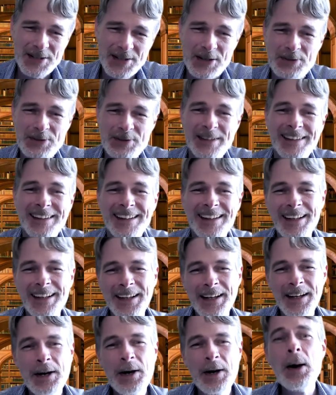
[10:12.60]
So,
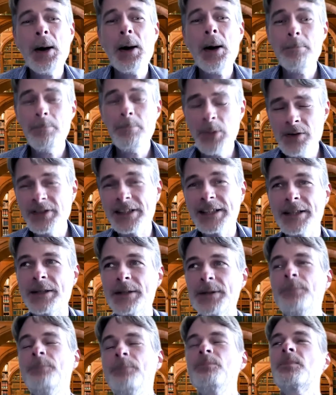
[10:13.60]
moving
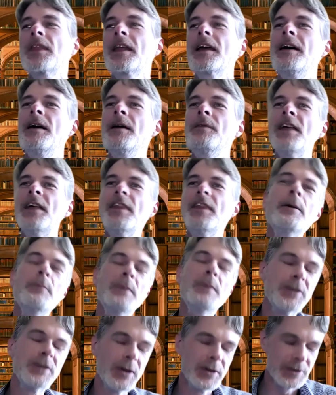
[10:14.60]
on. They
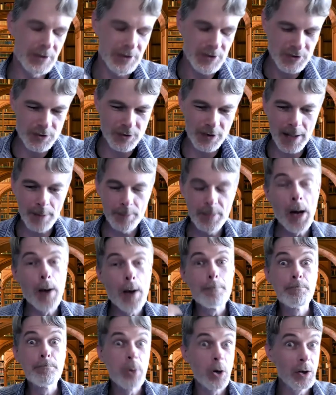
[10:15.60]
then went on to describe
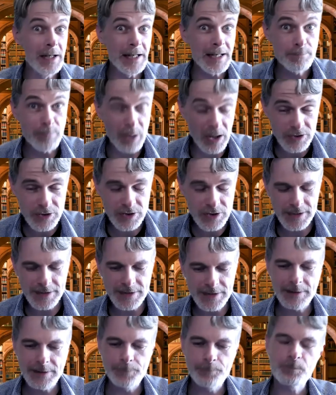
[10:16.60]
pulling
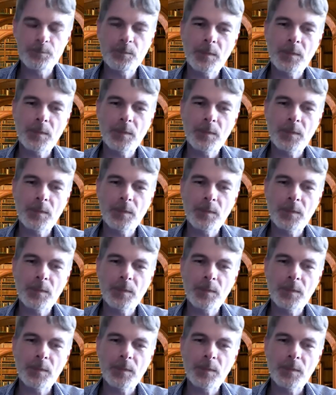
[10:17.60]
punches.